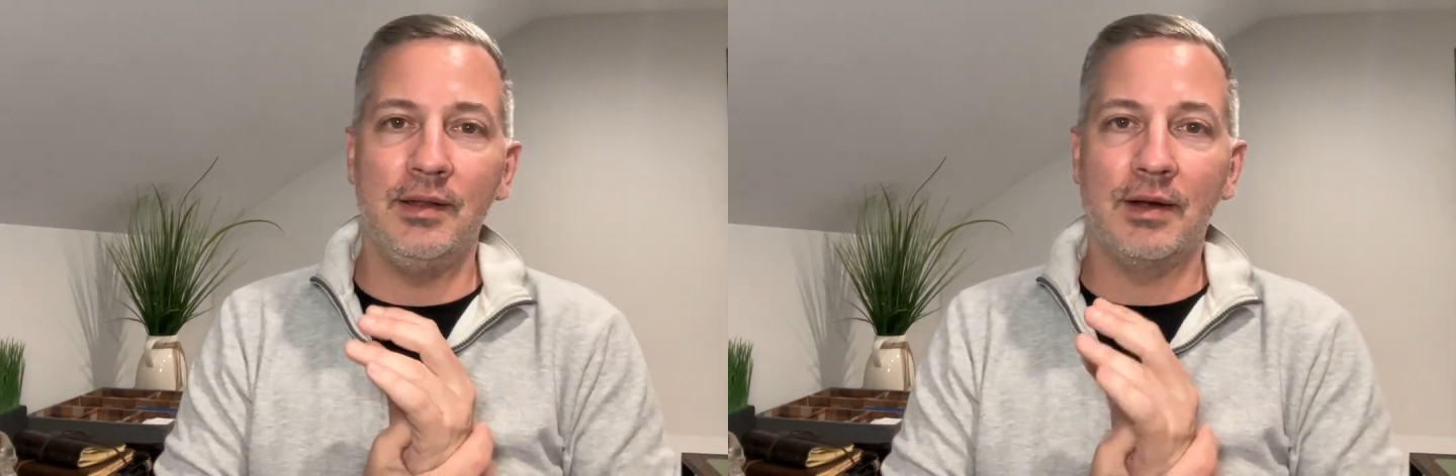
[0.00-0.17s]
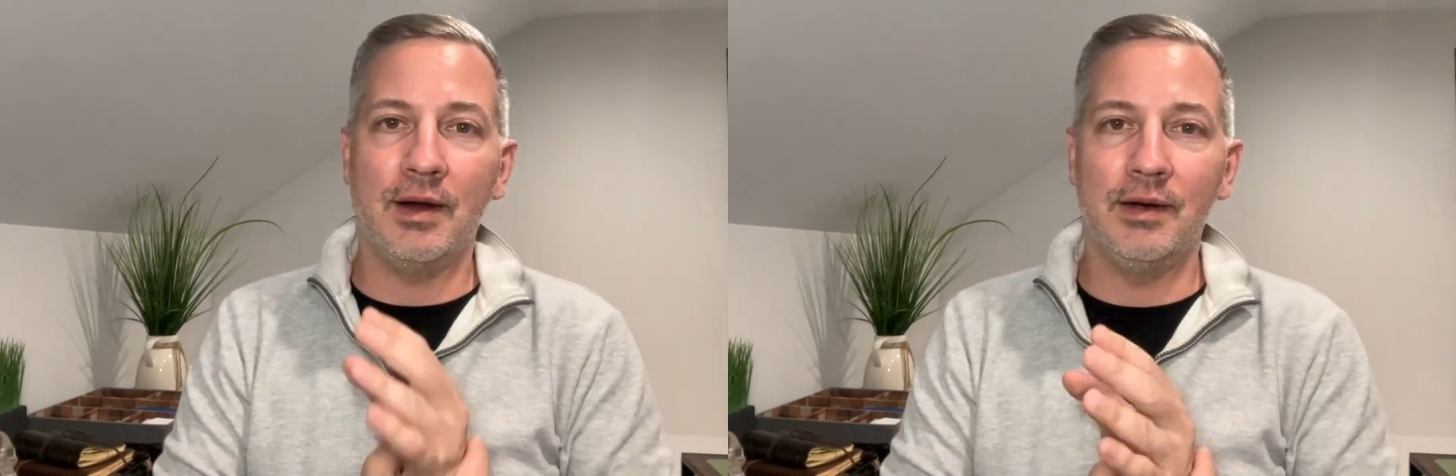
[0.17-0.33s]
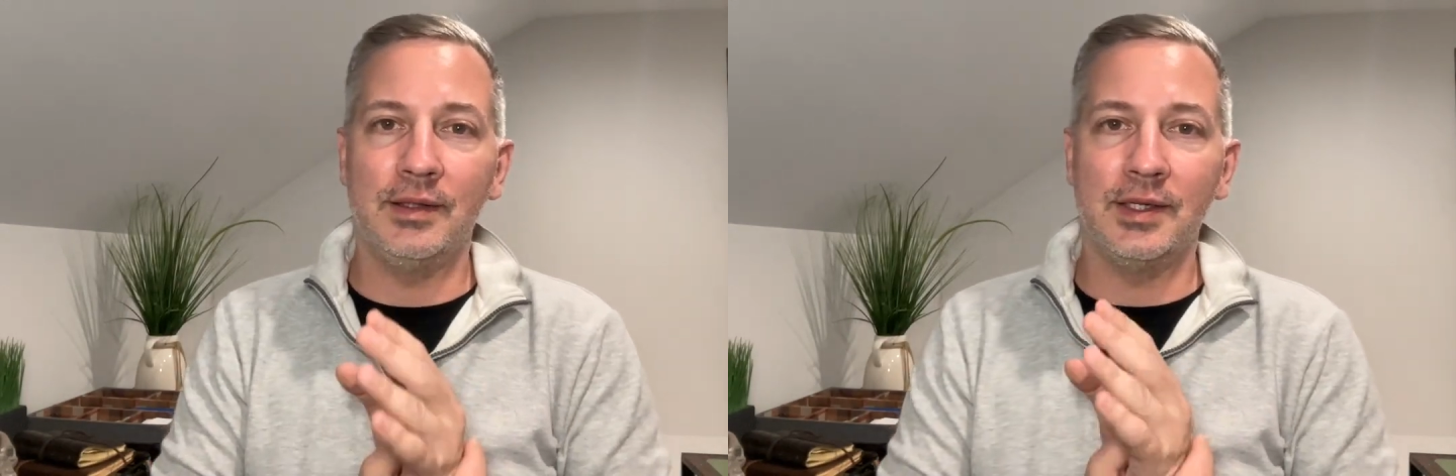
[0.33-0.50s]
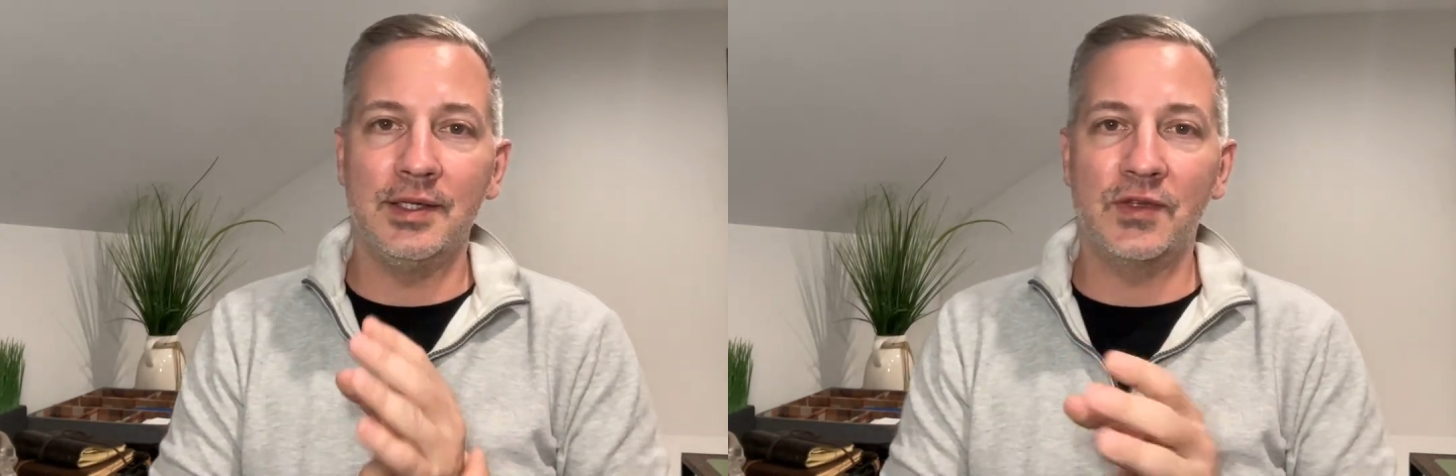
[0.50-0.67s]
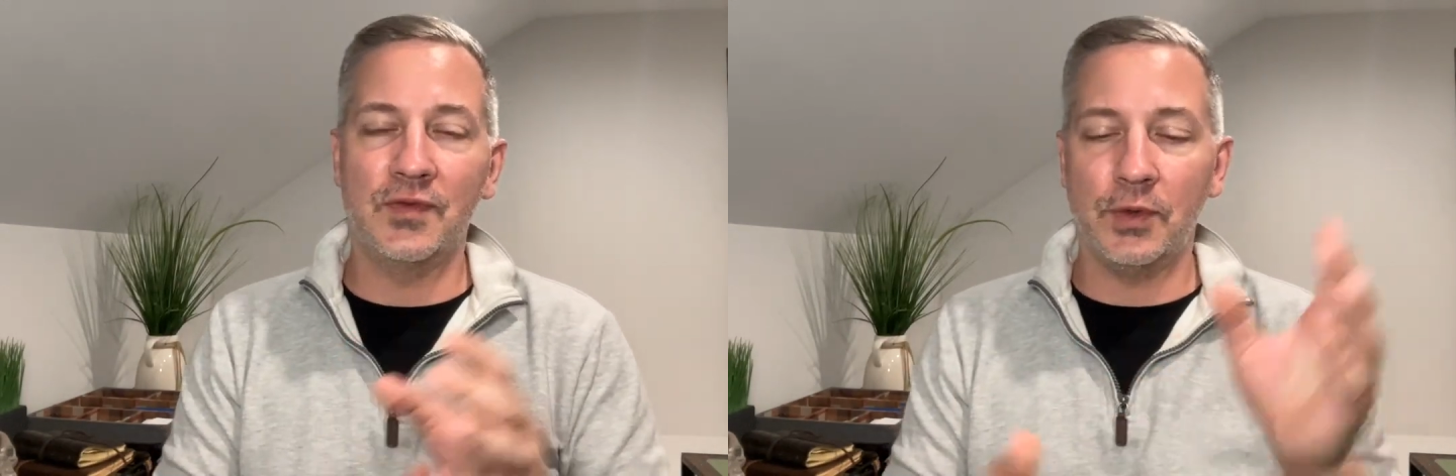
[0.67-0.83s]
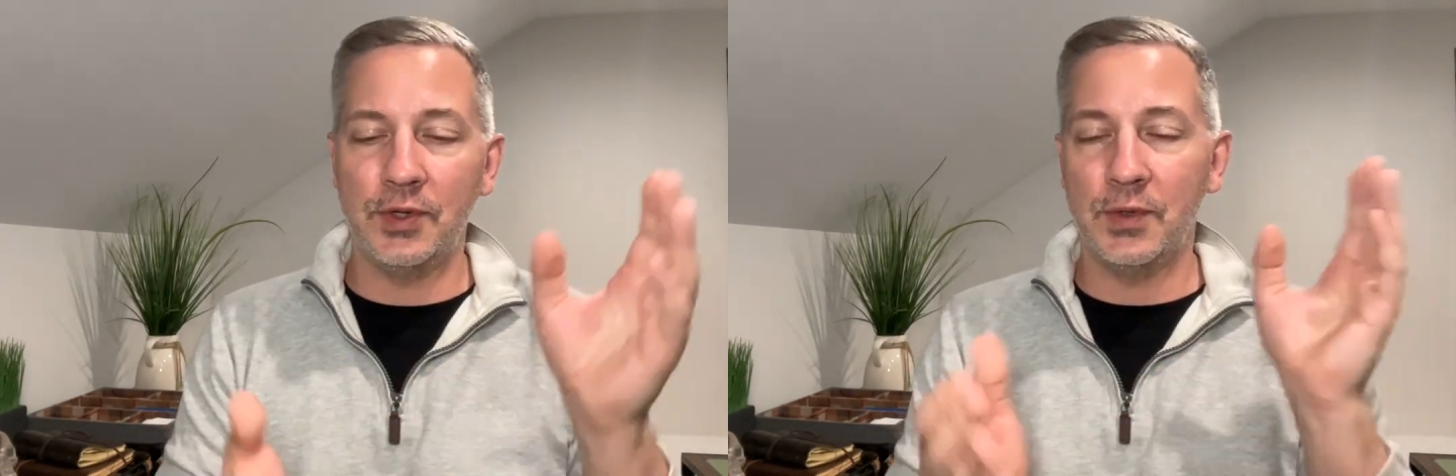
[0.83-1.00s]
the card that is
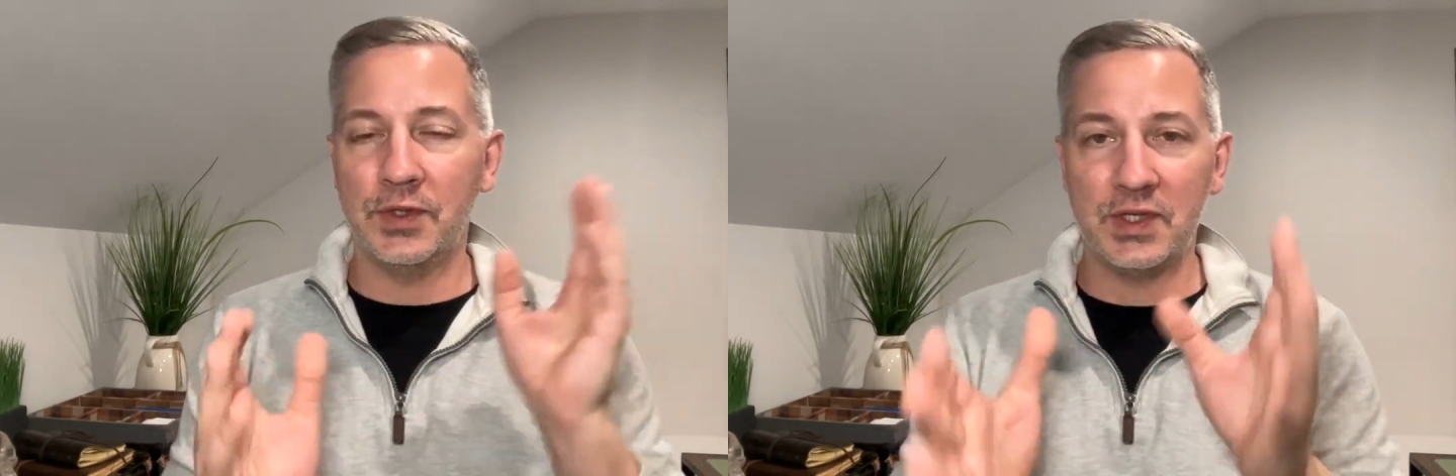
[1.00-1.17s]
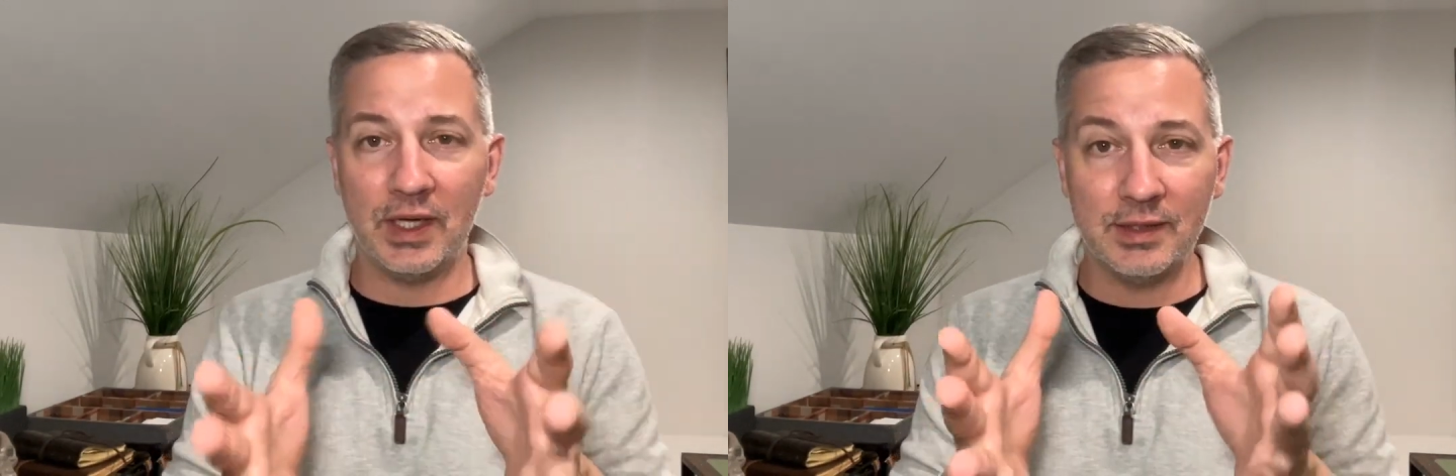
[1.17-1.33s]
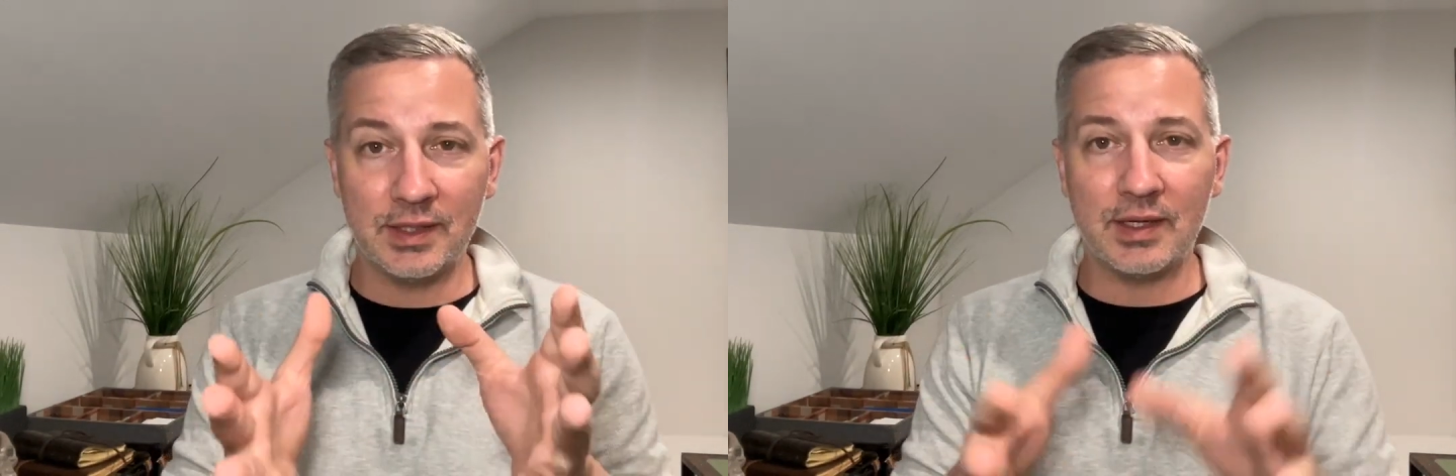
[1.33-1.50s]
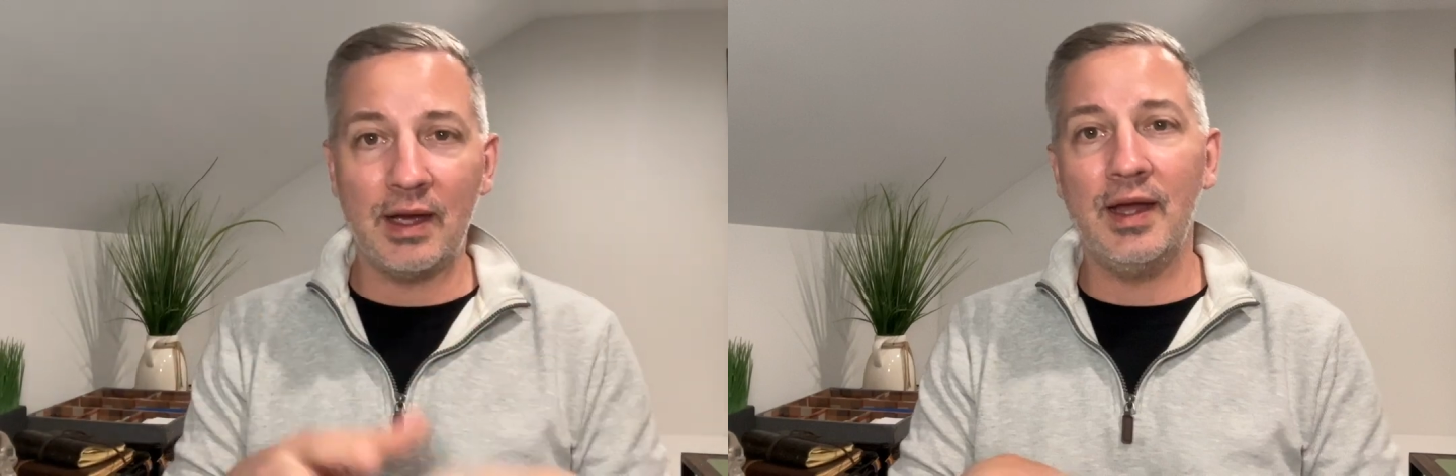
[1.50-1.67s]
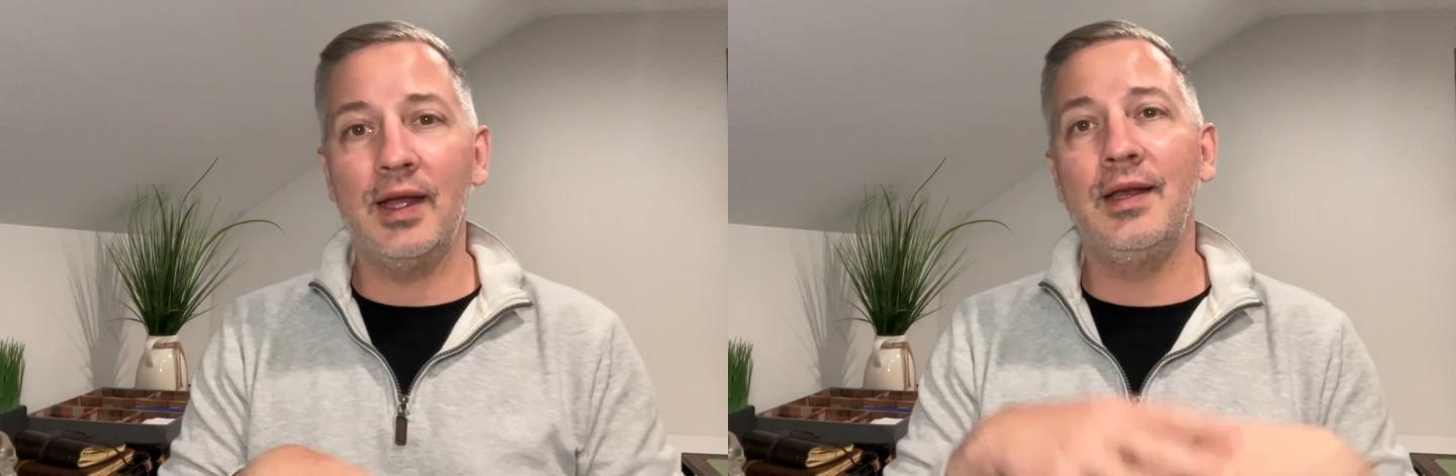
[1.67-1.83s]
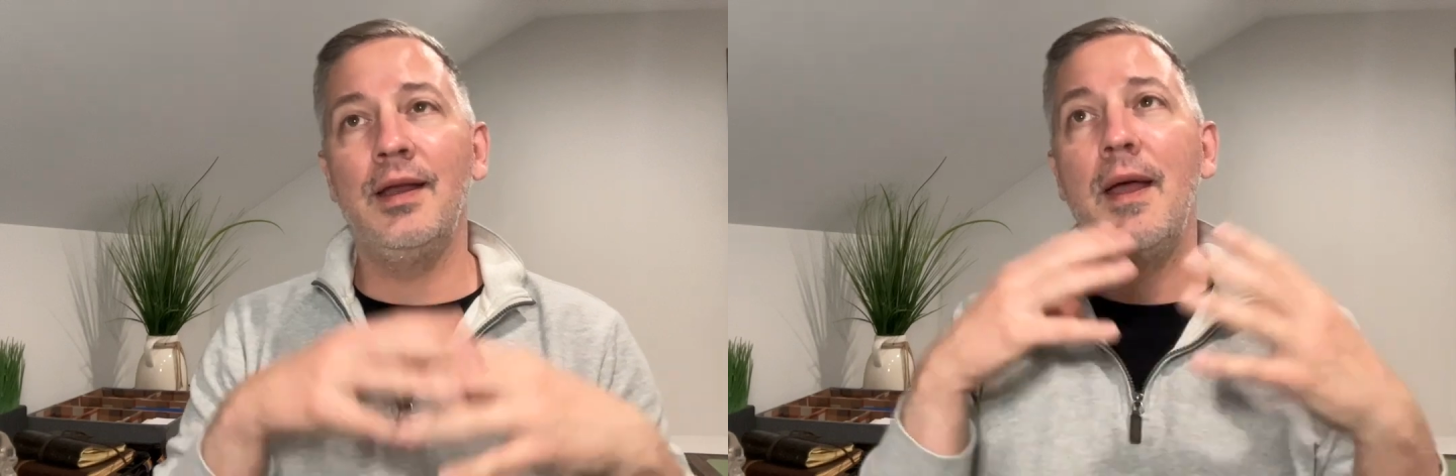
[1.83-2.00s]
for your sun
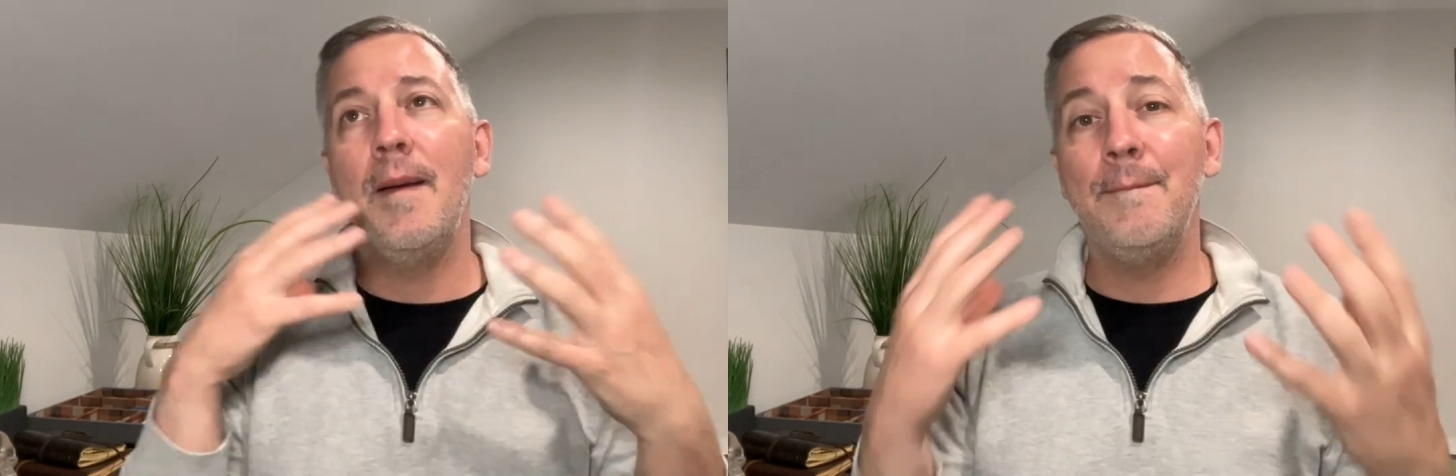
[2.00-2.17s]
sign,